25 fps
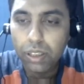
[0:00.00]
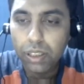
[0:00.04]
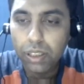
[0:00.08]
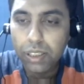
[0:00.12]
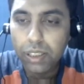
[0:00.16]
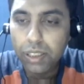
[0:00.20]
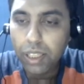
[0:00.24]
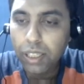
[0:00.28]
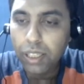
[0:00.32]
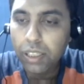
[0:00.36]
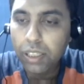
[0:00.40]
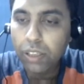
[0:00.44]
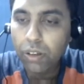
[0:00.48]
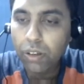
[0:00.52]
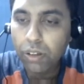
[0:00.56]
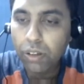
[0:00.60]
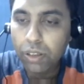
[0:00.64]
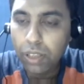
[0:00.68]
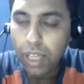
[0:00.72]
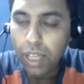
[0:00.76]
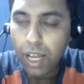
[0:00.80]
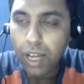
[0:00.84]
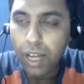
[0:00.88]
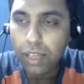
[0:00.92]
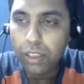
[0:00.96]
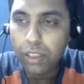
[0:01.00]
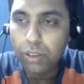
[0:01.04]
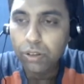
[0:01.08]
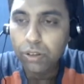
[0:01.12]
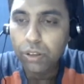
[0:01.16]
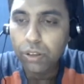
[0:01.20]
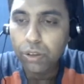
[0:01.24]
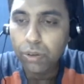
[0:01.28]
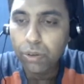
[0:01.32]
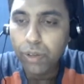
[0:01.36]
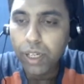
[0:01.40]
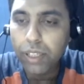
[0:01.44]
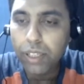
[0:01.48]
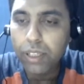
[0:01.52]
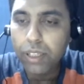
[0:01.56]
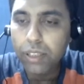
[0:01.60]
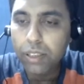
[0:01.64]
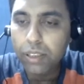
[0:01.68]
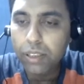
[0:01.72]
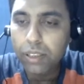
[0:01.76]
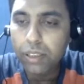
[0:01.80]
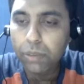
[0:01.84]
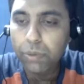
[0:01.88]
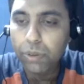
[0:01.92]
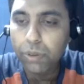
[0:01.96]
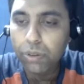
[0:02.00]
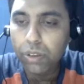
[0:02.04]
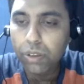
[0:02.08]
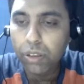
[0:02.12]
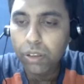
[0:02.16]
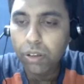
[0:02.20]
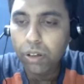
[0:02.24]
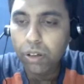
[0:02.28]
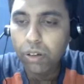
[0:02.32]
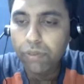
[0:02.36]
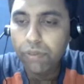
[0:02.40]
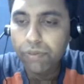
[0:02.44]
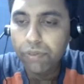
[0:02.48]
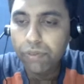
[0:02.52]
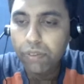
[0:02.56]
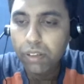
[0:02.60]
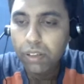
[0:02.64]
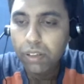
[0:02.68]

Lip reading: deciding on that, you should look at a distribution of